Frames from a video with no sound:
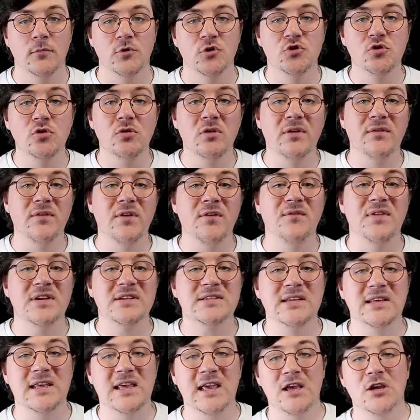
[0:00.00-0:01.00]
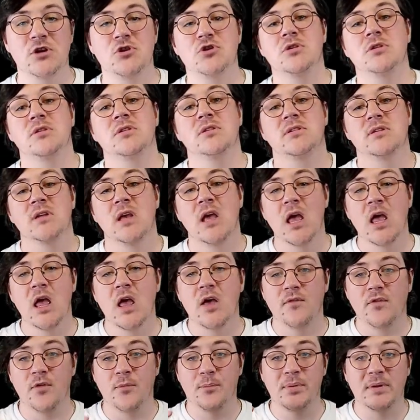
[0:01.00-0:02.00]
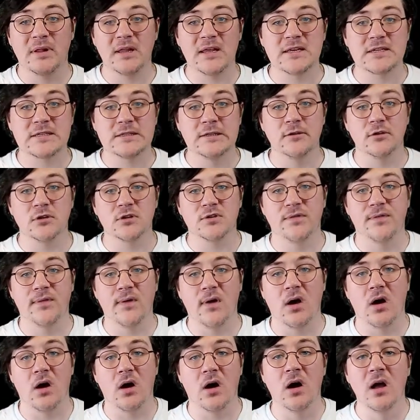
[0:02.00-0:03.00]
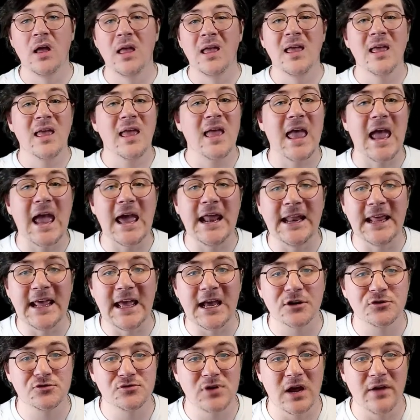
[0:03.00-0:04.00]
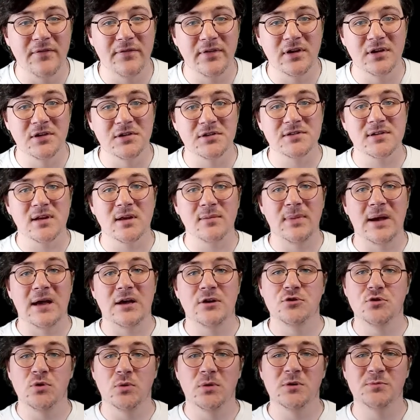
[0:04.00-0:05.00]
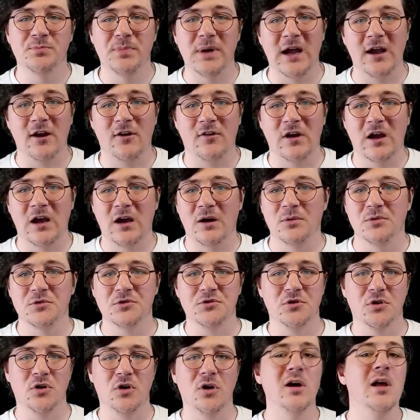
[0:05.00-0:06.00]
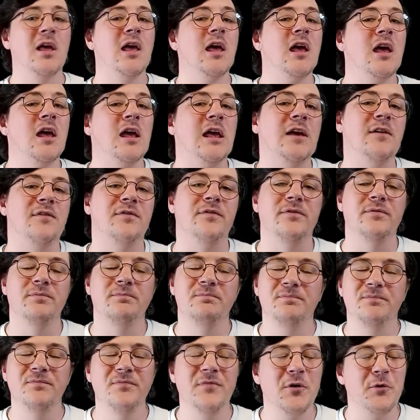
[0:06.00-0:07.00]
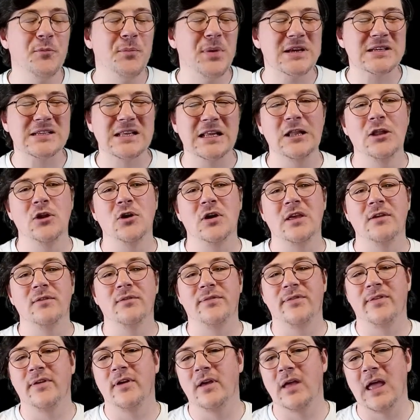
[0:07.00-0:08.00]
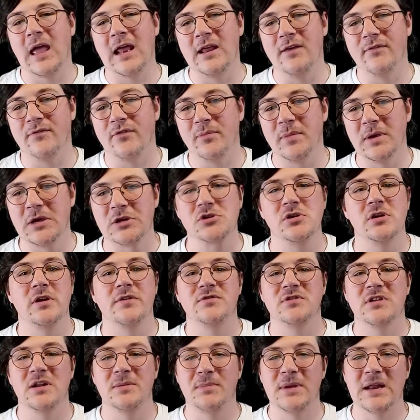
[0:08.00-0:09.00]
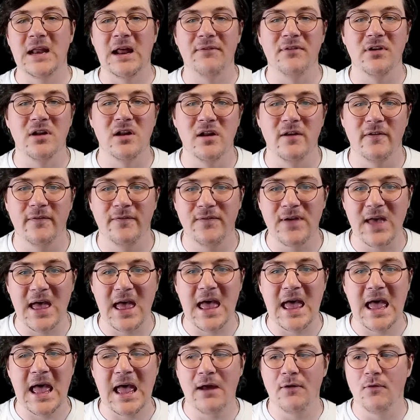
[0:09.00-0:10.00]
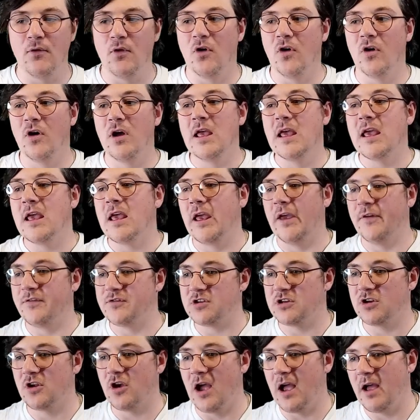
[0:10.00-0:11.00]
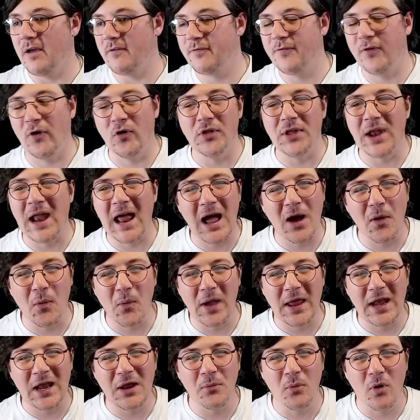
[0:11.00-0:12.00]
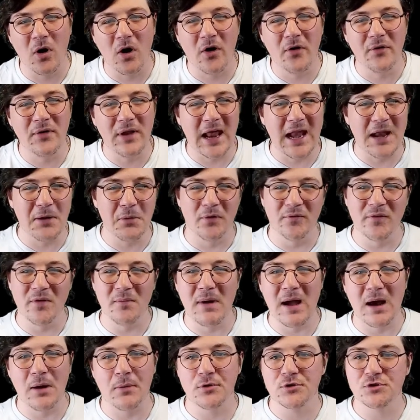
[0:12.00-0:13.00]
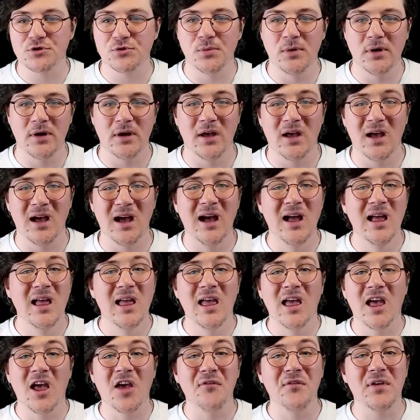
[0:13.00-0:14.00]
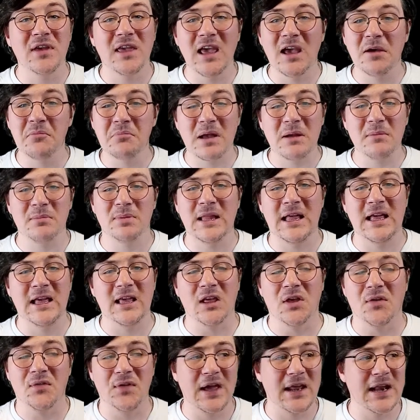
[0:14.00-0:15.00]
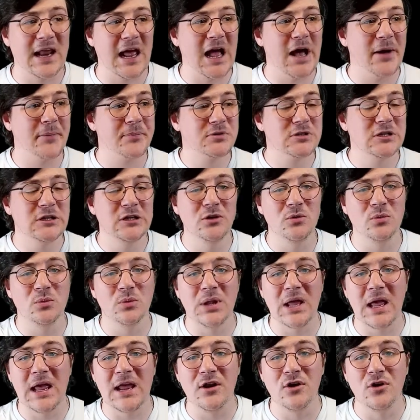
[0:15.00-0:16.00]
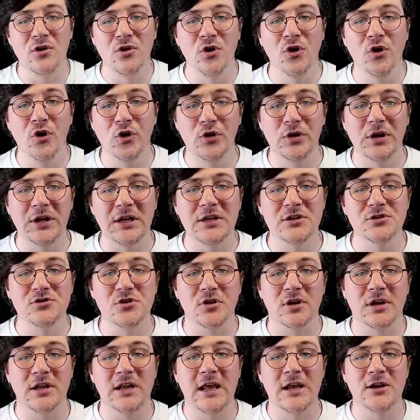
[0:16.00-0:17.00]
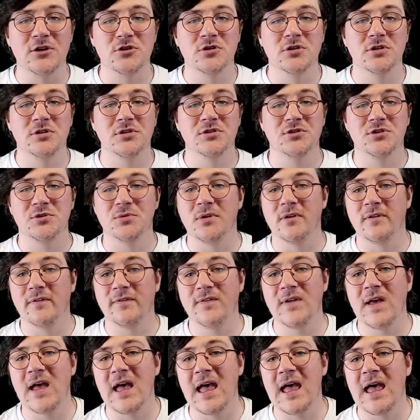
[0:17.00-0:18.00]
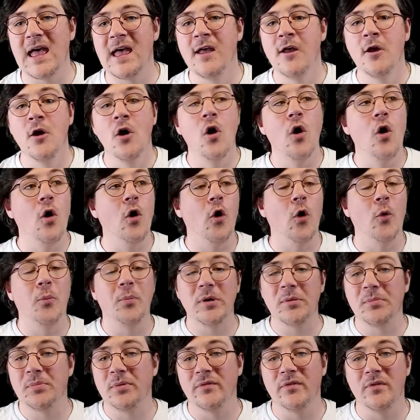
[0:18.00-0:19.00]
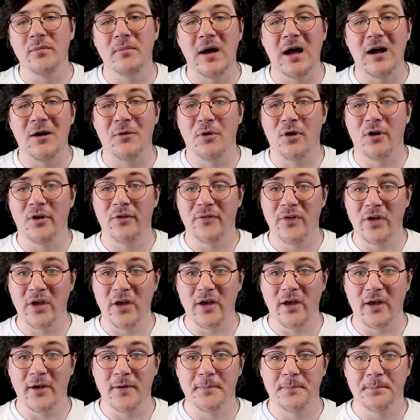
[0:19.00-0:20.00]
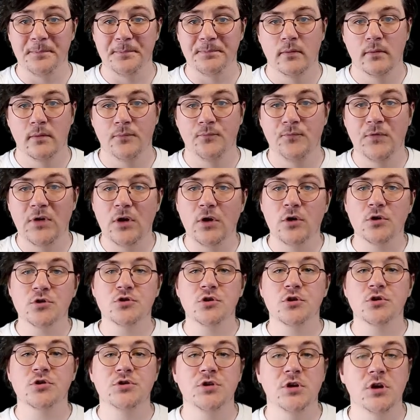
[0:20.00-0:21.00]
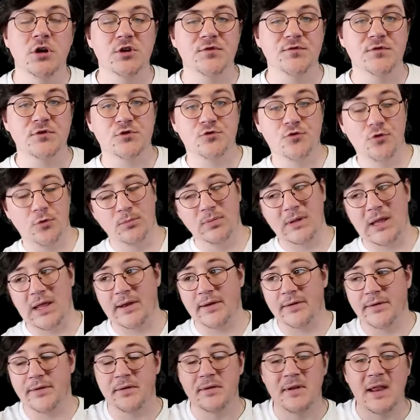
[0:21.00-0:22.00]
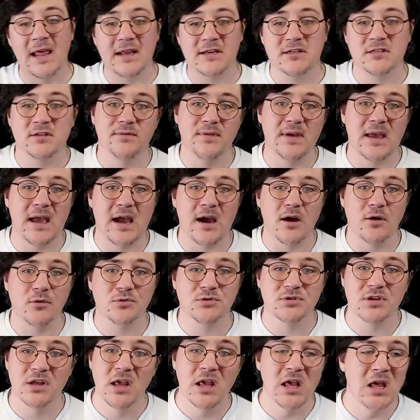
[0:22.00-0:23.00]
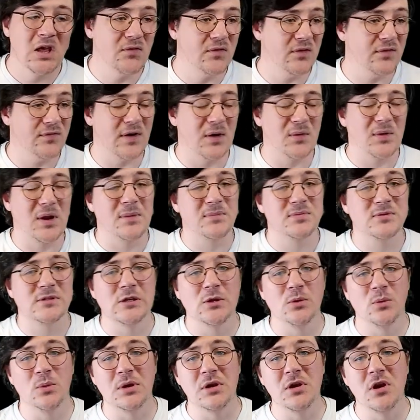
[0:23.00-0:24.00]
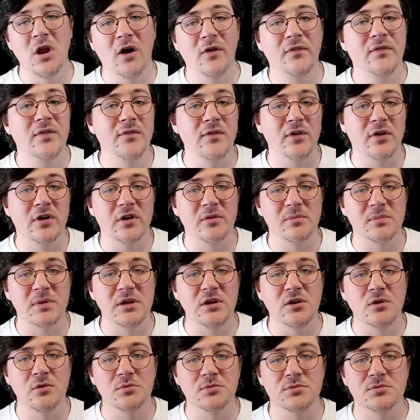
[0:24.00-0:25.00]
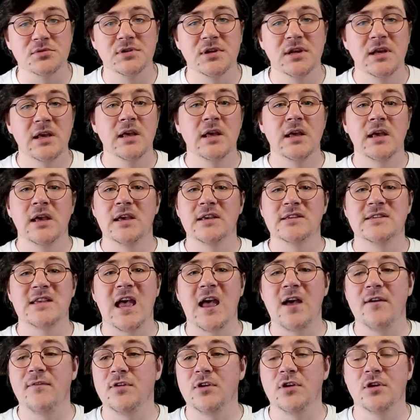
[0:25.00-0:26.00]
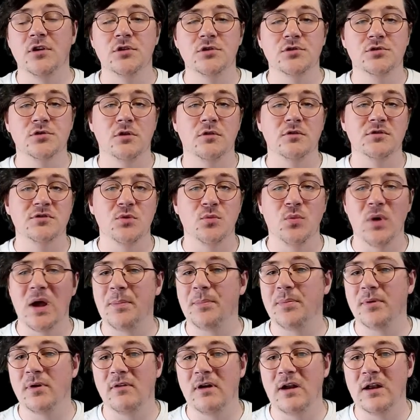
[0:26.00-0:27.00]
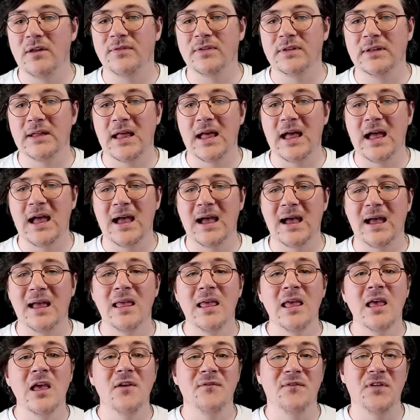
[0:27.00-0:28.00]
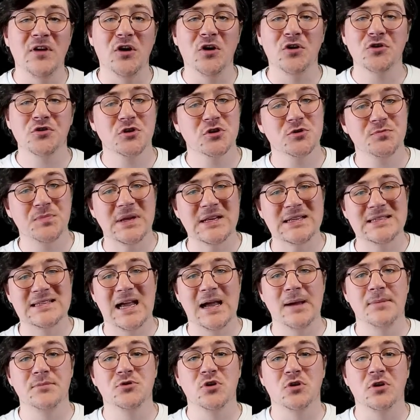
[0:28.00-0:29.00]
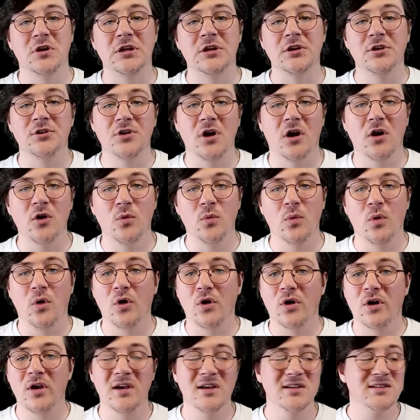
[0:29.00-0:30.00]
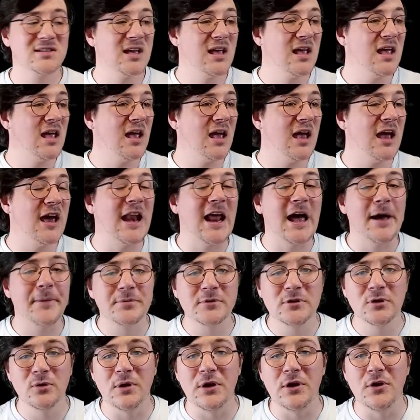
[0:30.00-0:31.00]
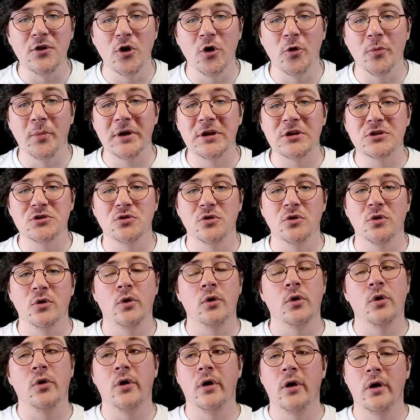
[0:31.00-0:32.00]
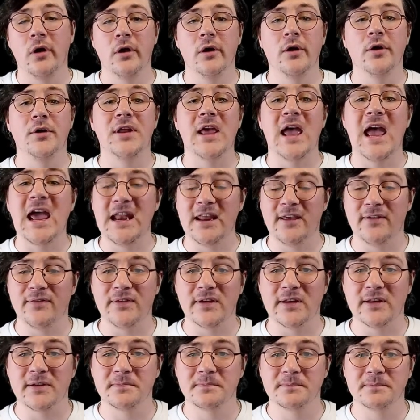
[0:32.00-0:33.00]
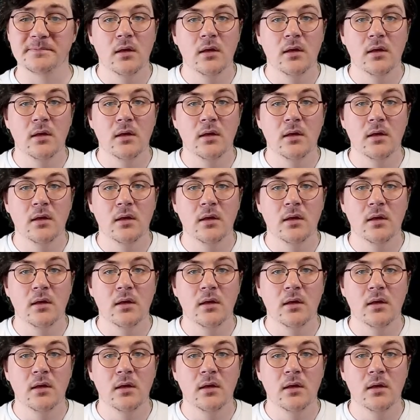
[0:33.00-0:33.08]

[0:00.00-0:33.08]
During the investigations, the police looked for any extra evidence about Julie's background, so if they were basically looking for any information if she'd been having an affair, or if she'd got fallen out with anyone that might want to hurt her, and they came back blank. They had absolutely no leads or connections to an affair or people that might want to hurt her. They also searched for scrubland next to the house. They found absolutely nothing that could have been used as evidence or as a weapon or anything like that. They also spent time talking to dog walkers, and absolutely nobody saw or heard anything.